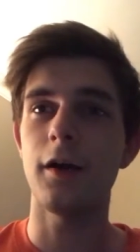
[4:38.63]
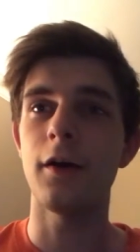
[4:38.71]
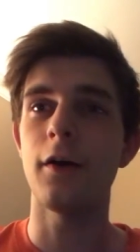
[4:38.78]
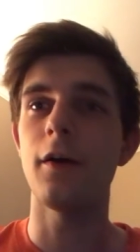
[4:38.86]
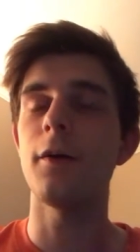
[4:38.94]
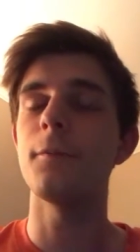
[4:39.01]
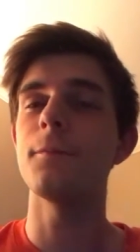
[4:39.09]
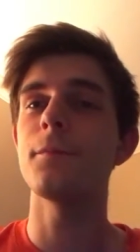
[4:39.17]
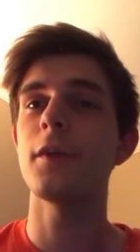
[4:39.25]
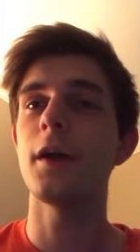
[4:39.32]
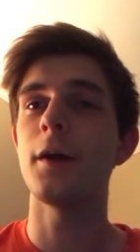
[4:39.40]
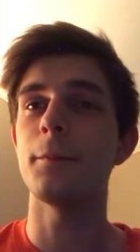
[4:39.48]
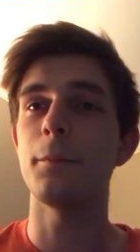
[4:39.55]
um,
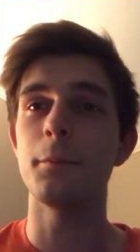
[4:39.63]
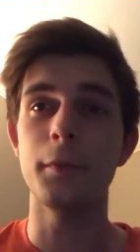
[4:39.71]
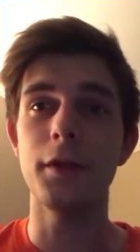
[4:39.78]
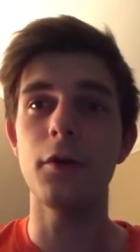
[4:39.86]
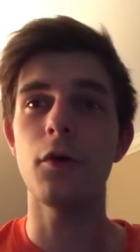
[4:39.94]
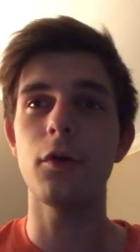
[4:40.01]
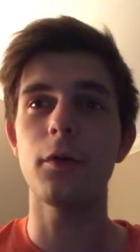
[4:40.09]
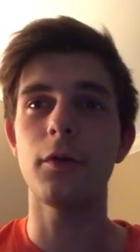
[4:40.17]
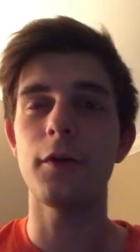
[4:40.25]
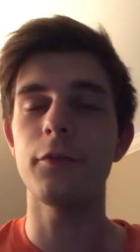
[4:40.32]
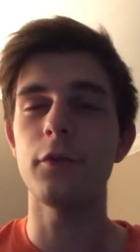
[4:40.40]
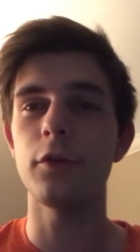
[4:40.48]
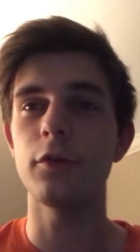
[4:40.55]
I made an
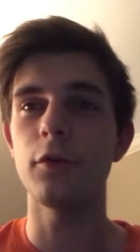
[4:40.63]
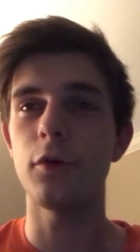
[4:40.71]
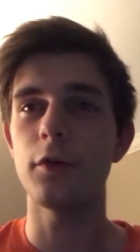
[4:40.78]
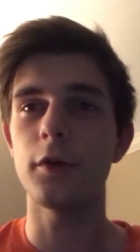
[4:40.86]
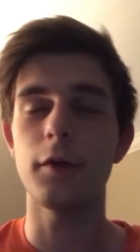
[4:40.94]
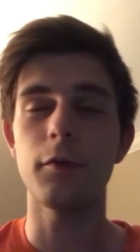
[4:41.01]
autograph of your daughter.